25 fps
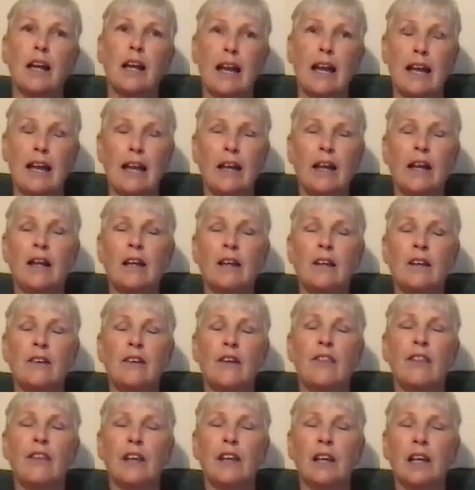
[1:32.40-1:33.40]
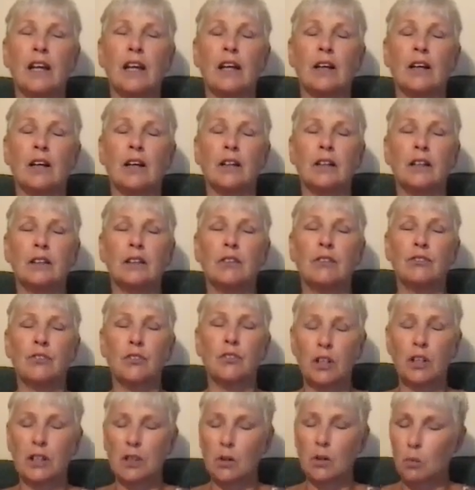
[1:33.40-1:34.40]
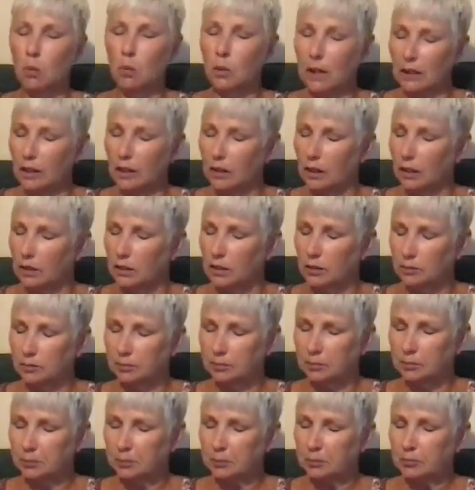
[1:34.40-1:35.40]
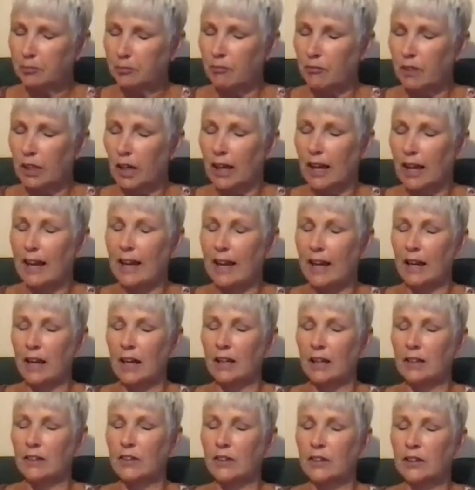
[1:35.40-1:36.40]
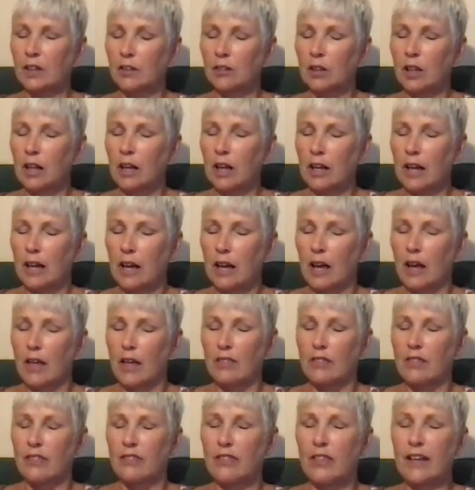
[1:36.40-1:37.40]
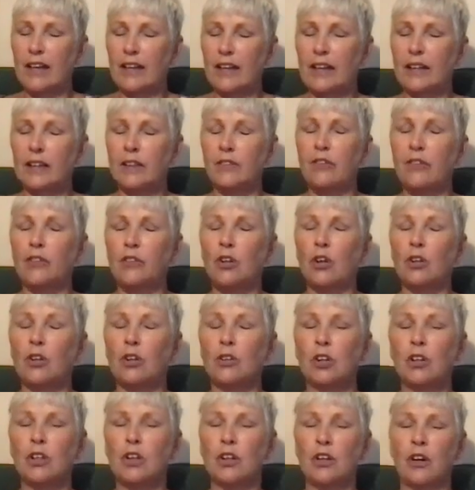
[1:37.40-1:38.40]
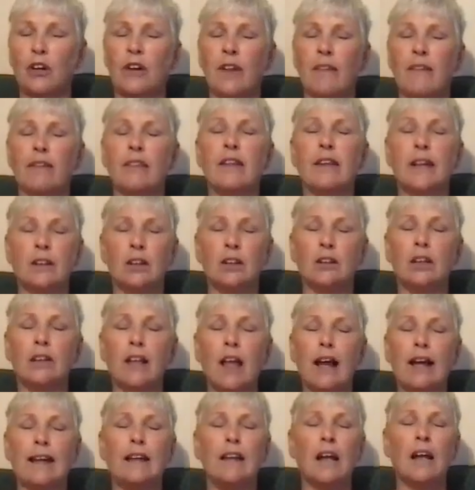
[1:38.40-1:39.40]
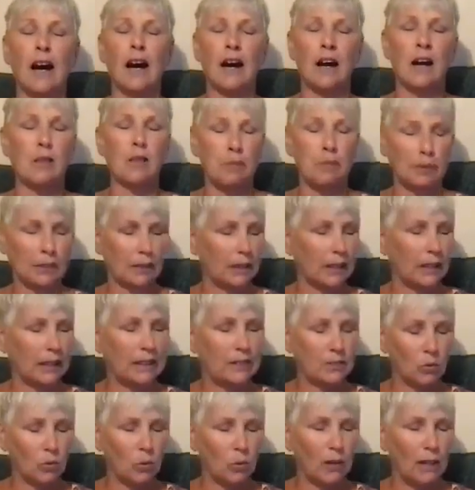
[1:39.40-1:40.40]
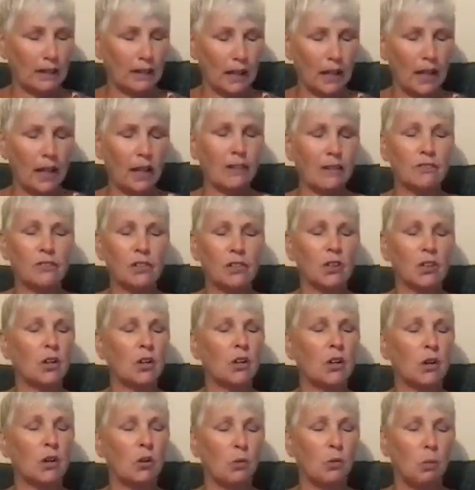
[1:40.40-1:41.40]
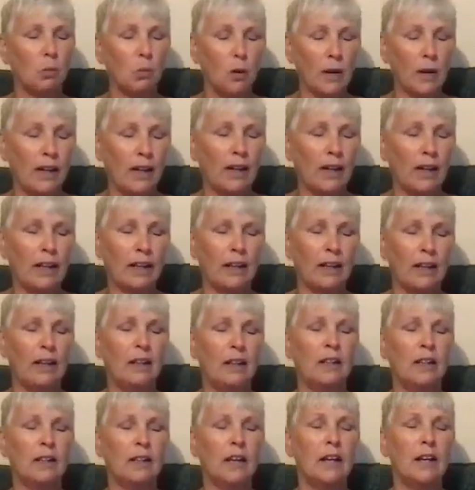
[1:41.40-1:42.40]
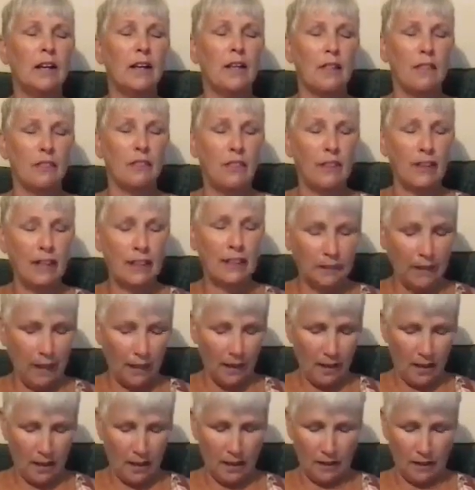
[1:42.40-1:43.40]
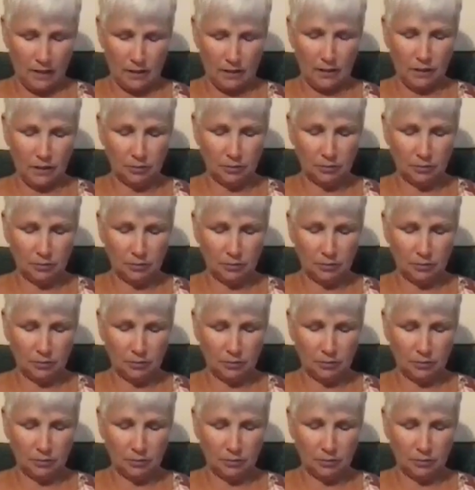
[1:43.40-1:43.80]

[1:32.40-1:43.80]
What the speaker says: and their free will, and they turn their light up in whatever way they can,